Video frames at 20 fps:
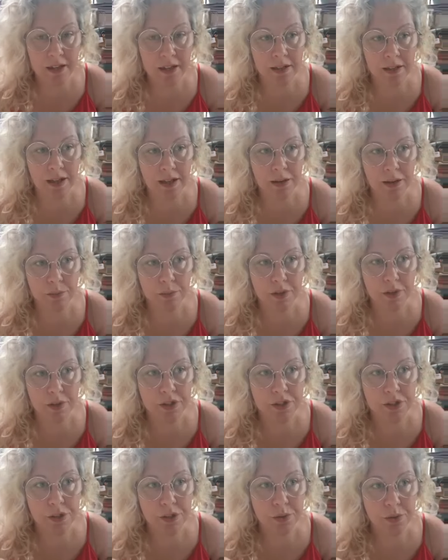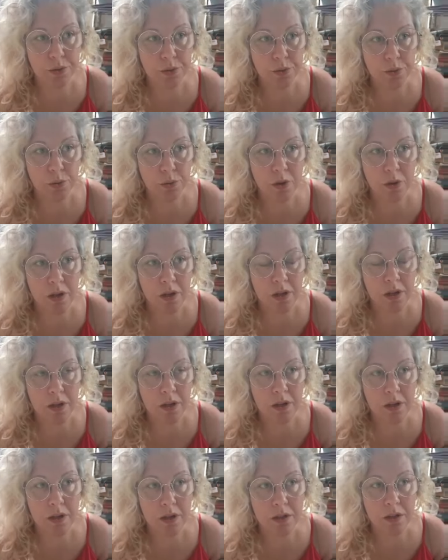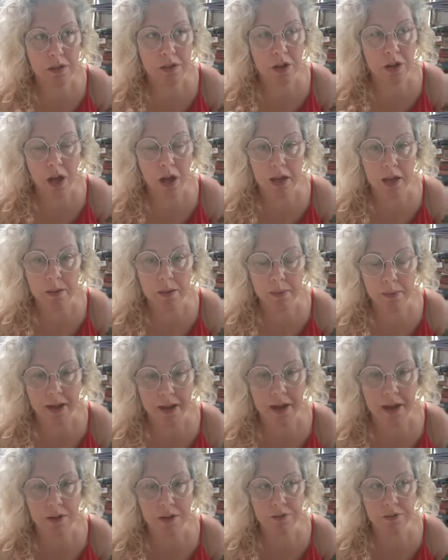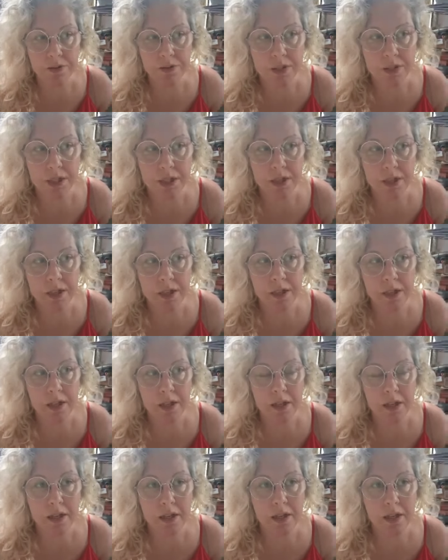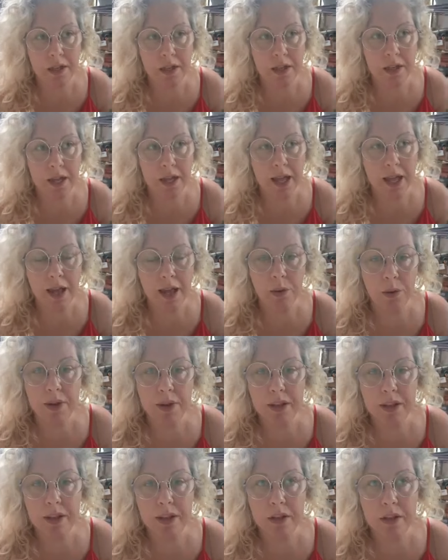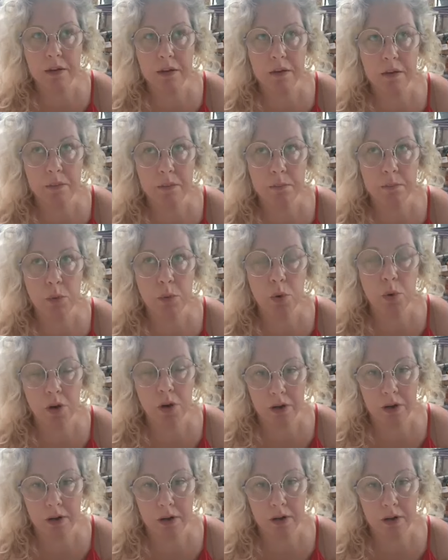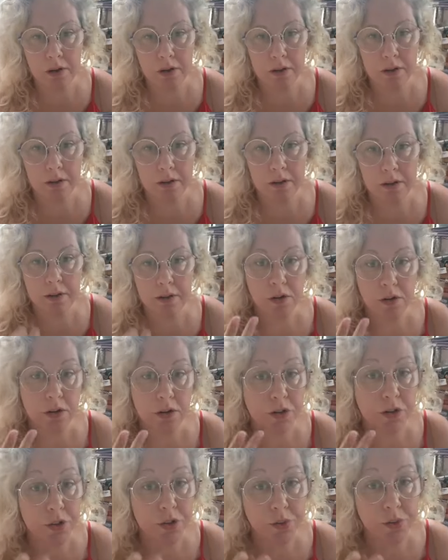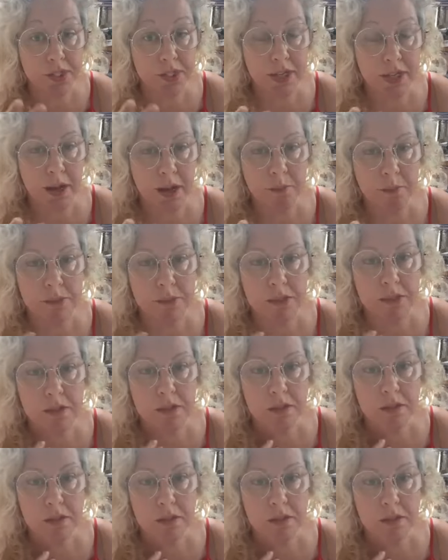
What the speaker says: I want to talk about how important there are 2 steps